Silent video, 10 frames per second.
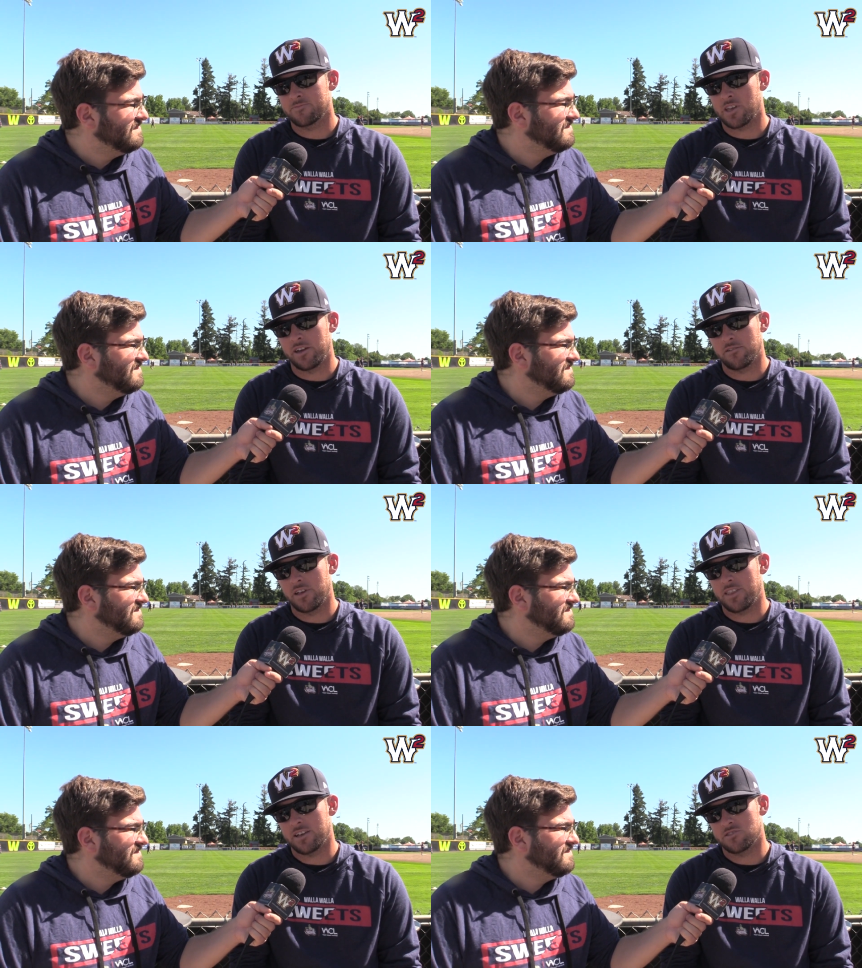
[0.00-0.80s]
Speaker 1: kind of
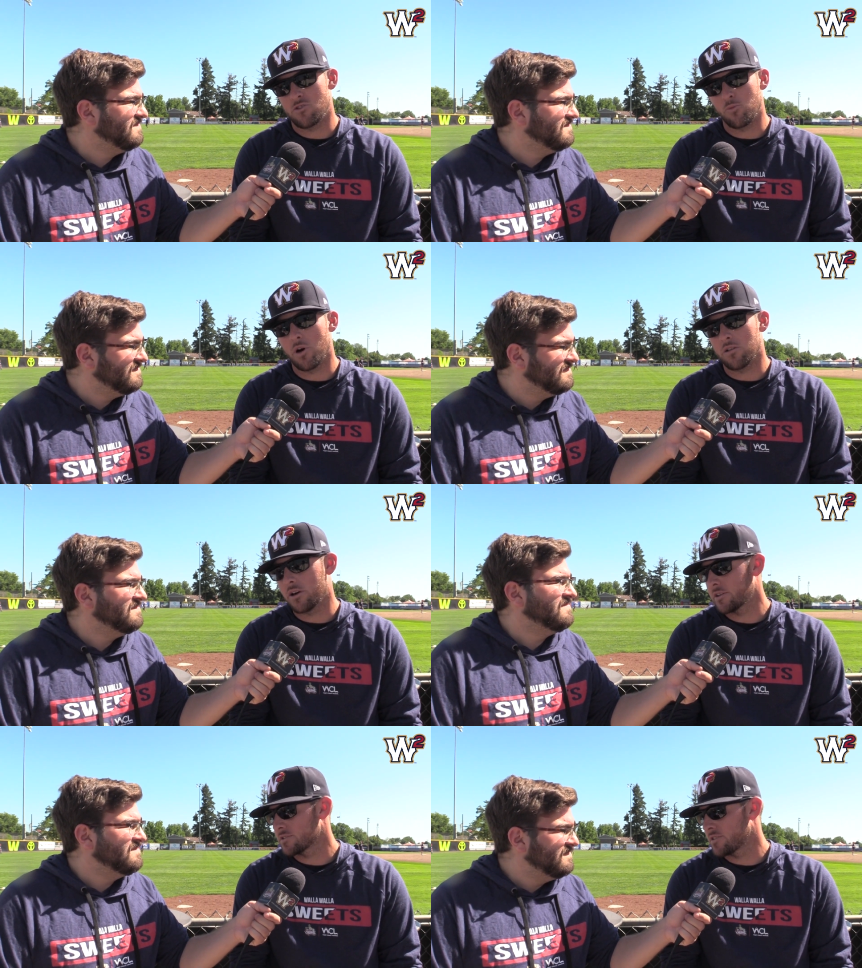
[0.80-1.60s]
let that snowball
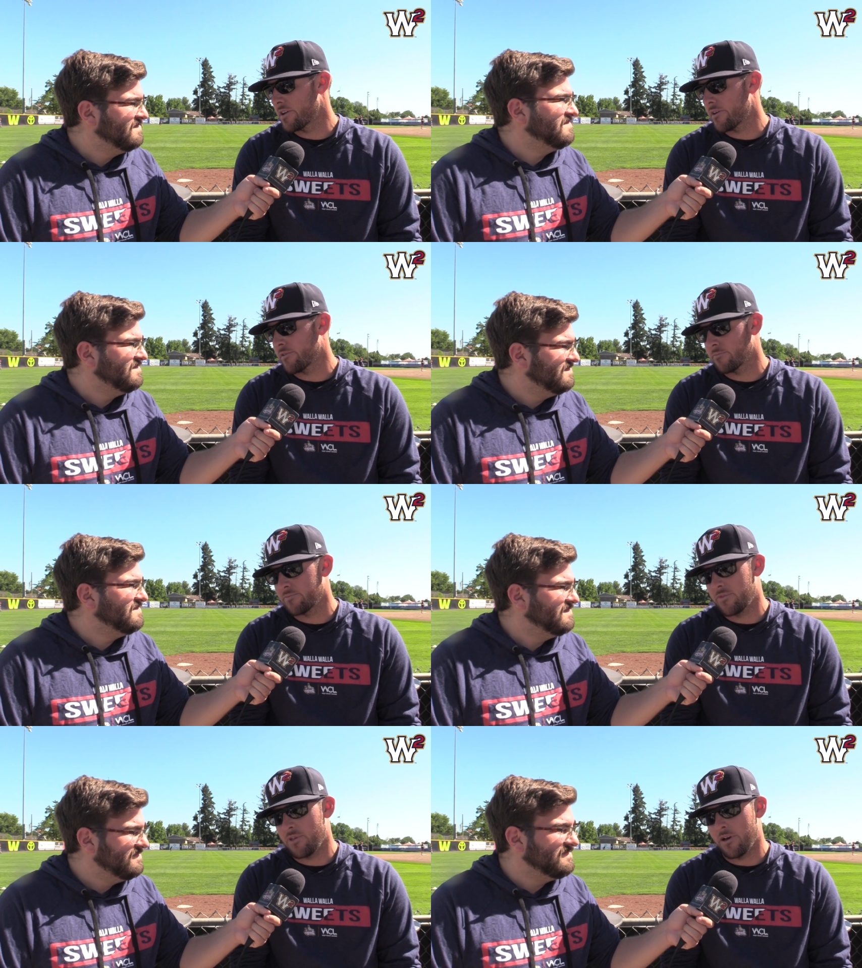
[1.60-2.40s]
on us there
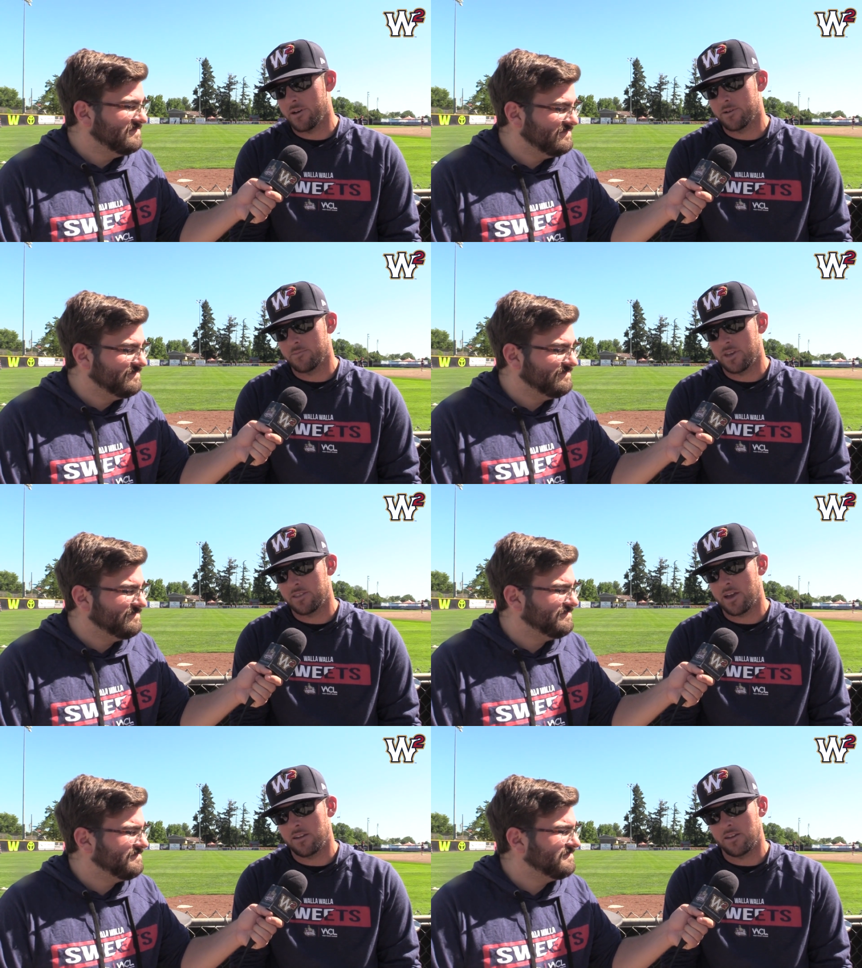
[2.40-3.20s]
um, in
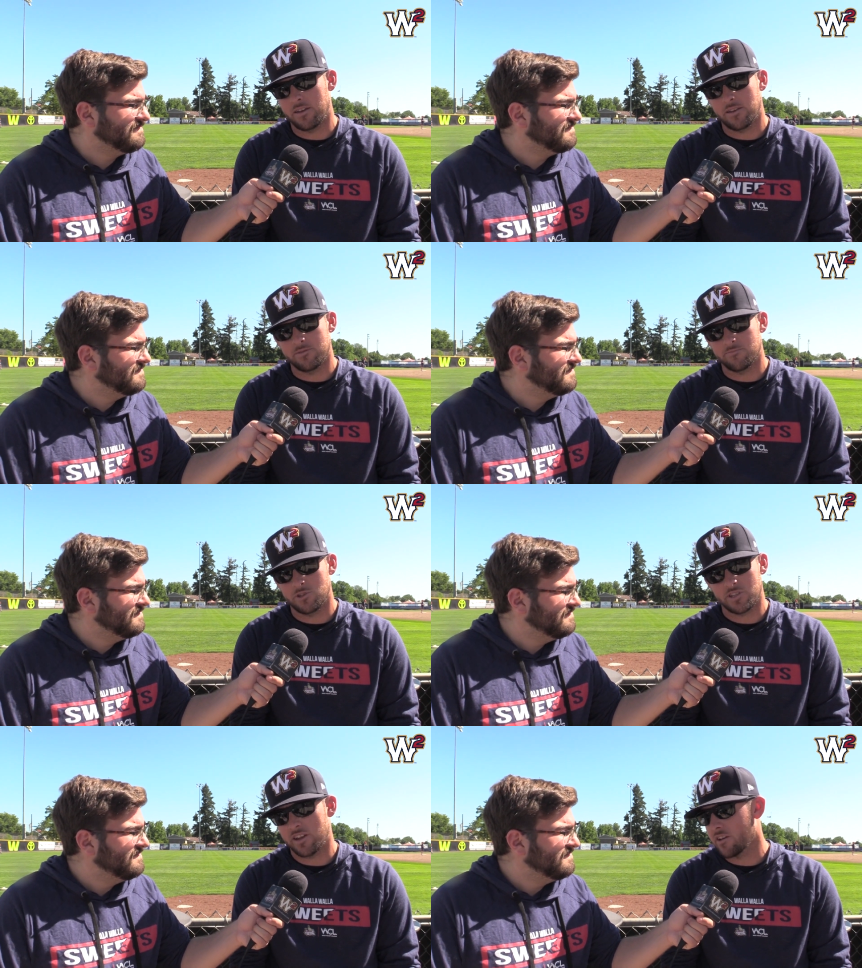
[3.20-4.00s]
that inning and
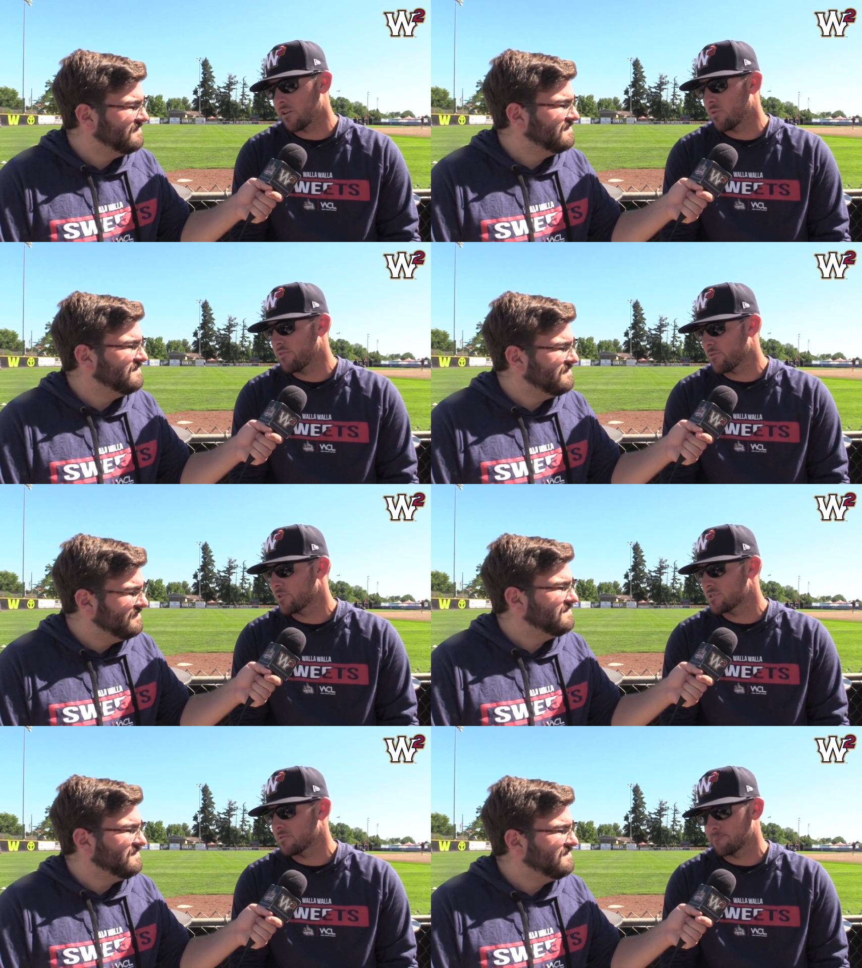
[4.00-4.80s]
just kind of got away from
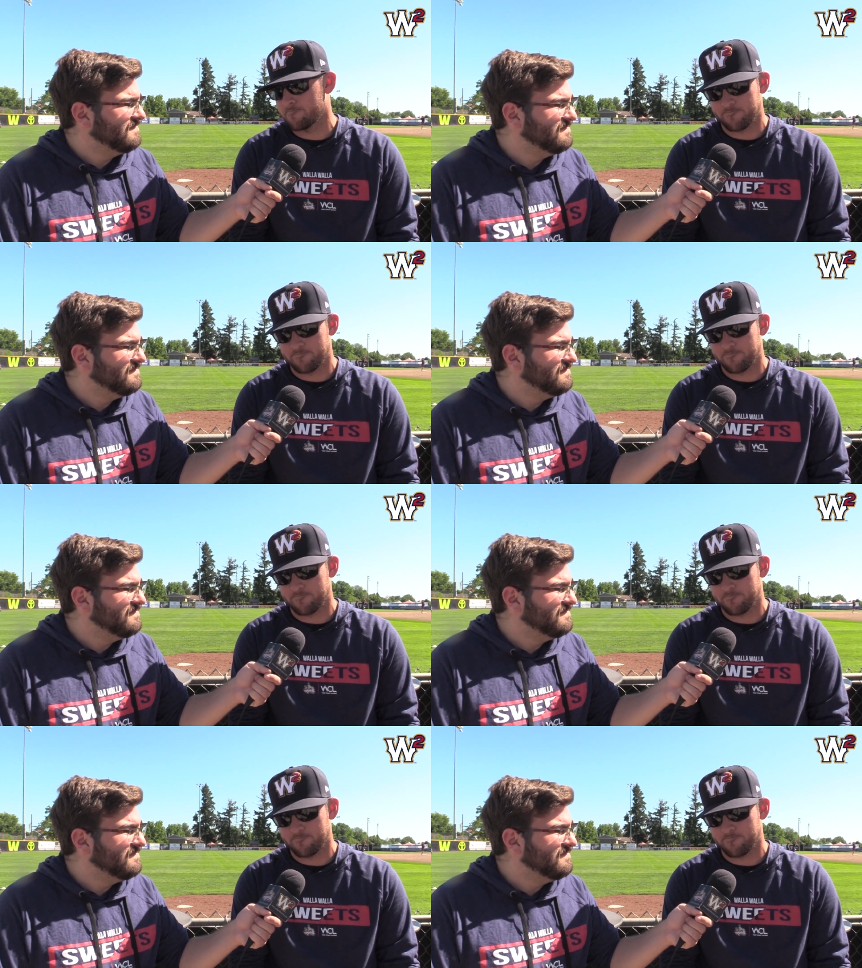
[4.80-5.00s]
us.